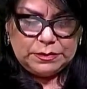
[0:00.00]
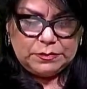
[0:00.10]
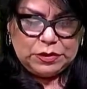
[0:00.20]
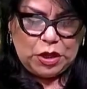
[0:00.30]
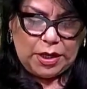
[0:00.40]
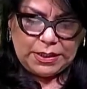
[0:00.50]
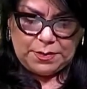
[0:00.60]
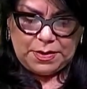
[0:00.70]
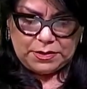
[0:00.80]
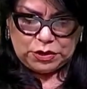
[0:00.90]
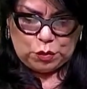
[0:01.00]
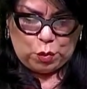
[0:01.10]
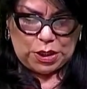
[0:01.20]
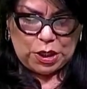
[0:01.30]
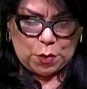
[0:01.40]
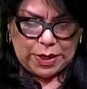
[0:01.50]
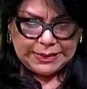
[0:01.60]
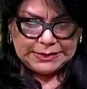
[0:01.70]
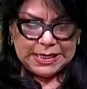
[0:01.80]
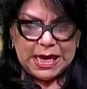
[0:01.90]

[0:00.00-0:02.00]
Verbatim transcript: we're talking about to run our race.